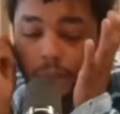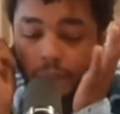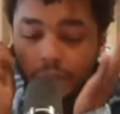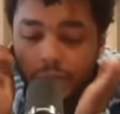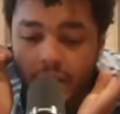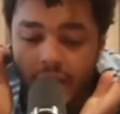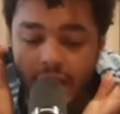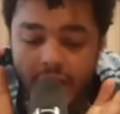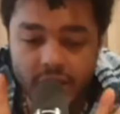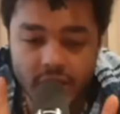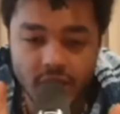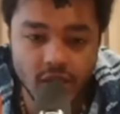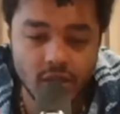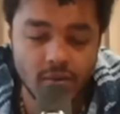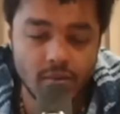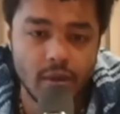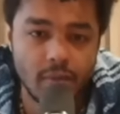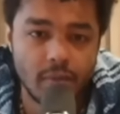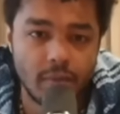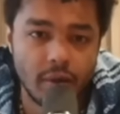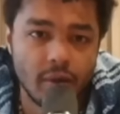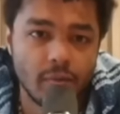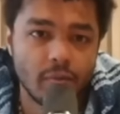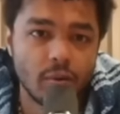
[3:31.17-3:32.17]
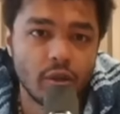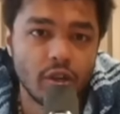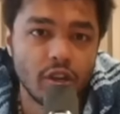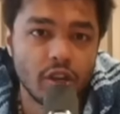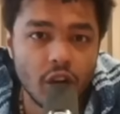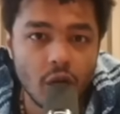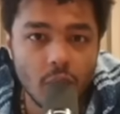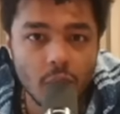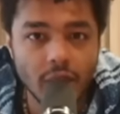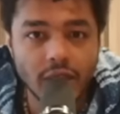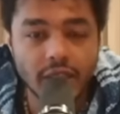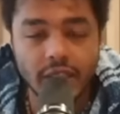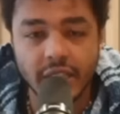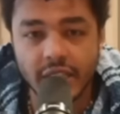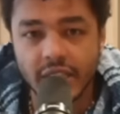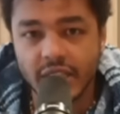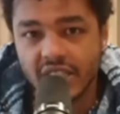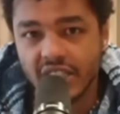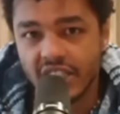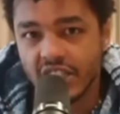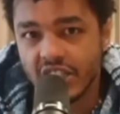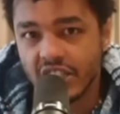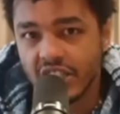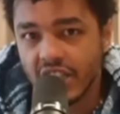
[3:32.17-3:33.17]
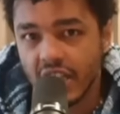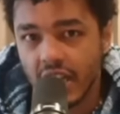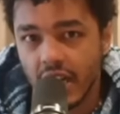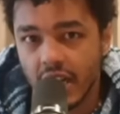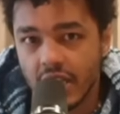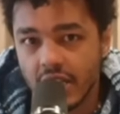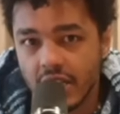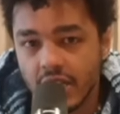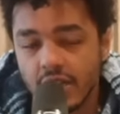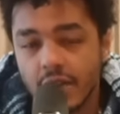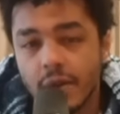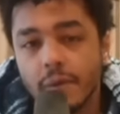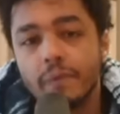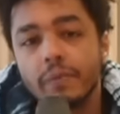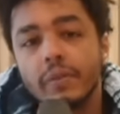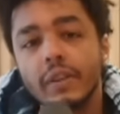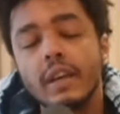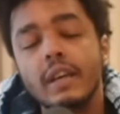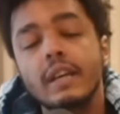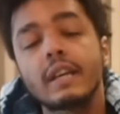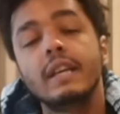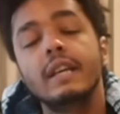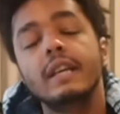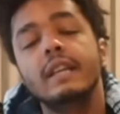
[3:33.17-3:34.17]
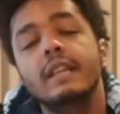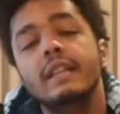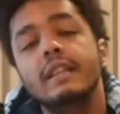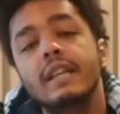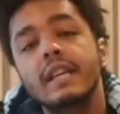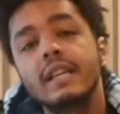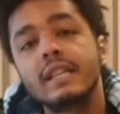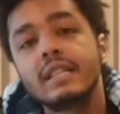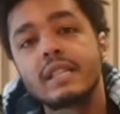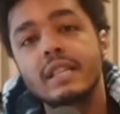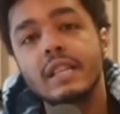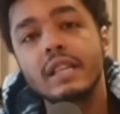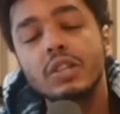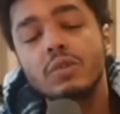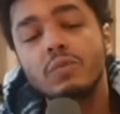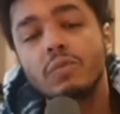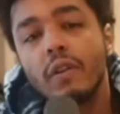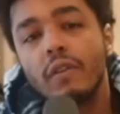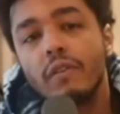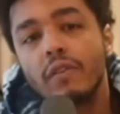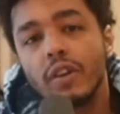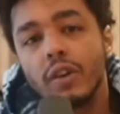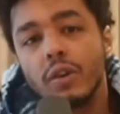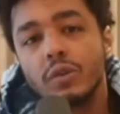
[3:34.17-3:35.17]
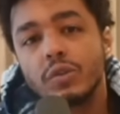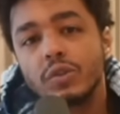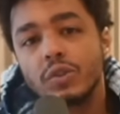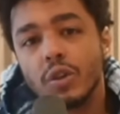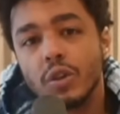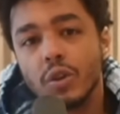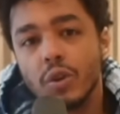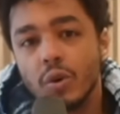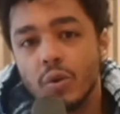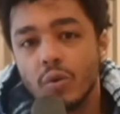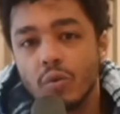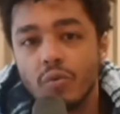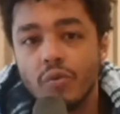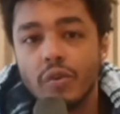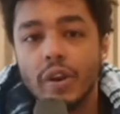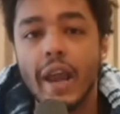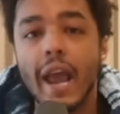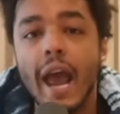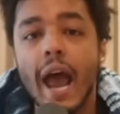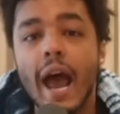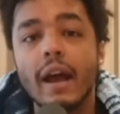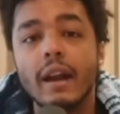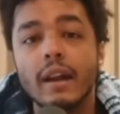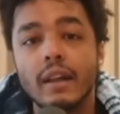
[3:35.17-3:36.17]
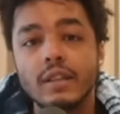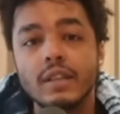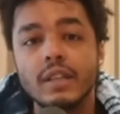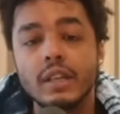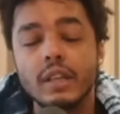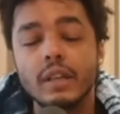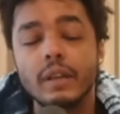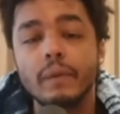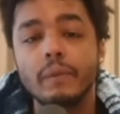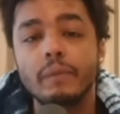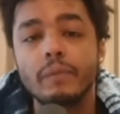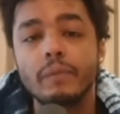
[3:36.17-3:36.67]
Listen to me, people. You know what distance does? Distance reveals to you reality.